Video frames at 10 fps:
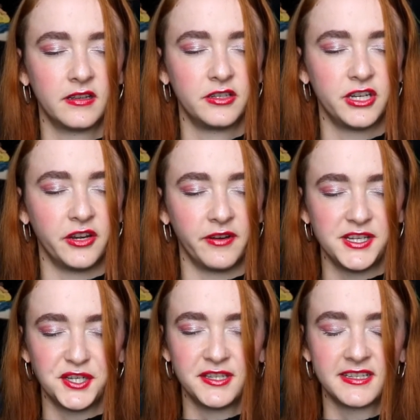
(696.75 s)

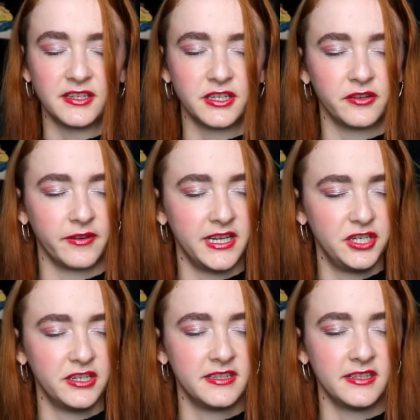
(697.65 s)
generations and
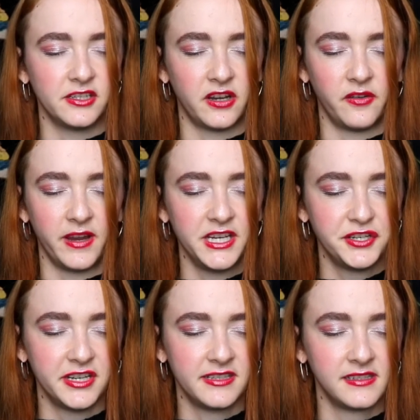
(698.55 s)
generations and
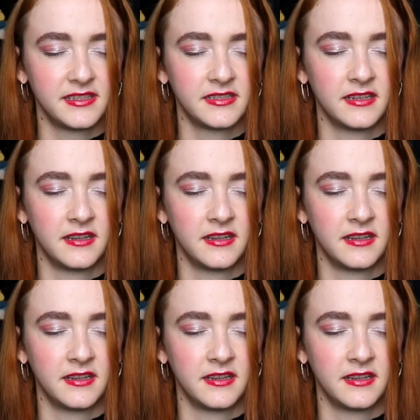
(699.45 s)
generations,